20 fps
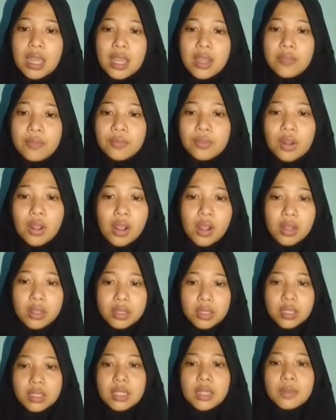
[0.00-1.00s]
If
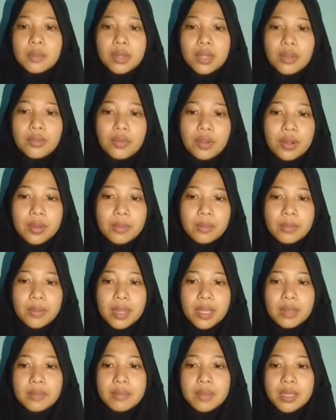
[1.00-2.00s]
not, the modifier
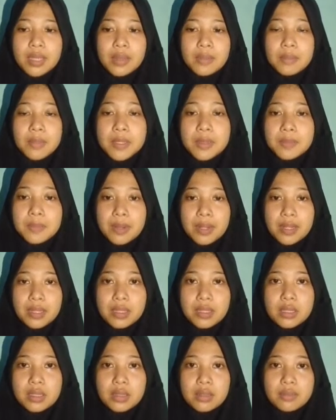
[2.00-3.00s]
might be misplaced.